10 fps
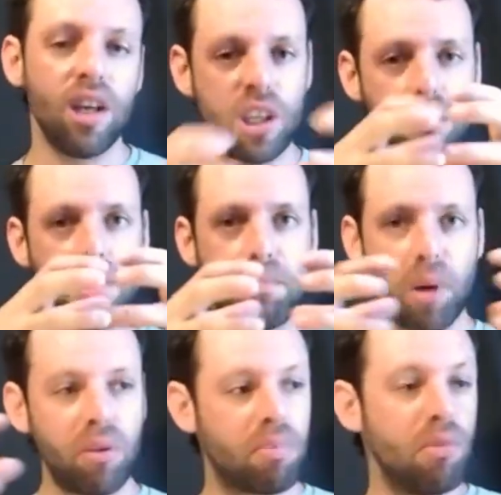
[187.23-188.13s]
you would
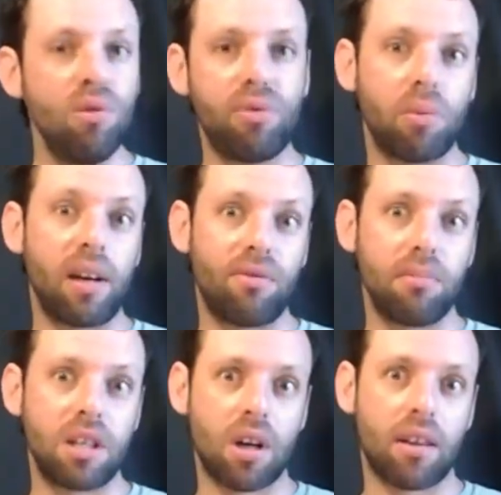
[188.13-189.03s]
both move away from
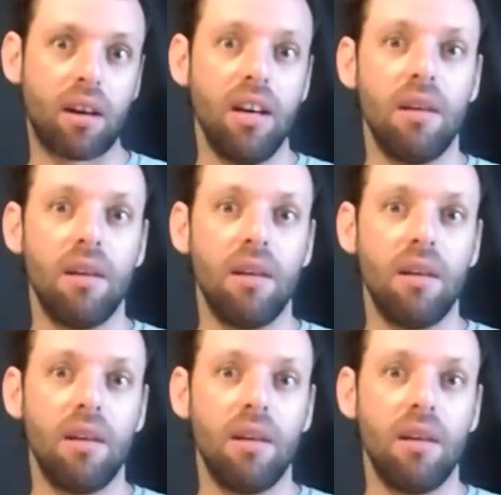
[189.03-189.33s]
each other